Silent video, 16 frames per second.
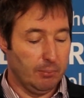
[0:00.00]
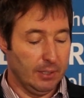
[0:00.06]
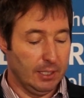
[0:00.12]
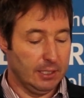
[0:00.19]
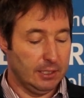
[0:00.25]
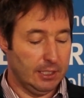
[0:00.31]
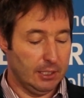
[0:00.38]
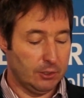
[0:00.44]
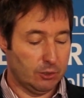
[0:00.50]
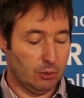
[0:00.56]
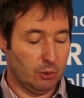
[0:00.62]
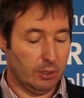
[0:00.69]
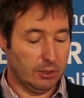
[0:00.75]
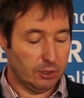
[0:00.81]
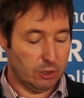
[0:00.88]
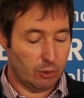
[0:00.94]
abilities
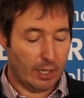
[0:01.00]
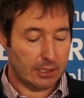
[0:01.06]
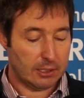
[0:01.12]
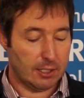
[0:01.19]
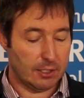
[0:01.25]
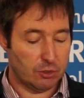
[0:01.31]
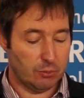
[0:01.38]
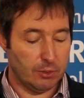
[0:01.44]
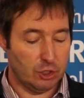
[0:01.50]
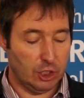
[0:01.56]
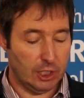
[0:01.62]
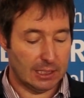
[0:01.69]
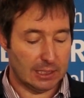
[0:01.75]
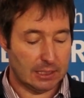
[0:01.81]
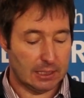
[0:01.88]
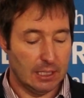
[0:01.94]
to construct such
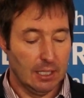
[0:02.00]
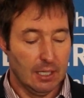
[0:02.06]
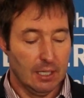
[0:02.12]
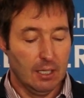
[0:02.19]
machines,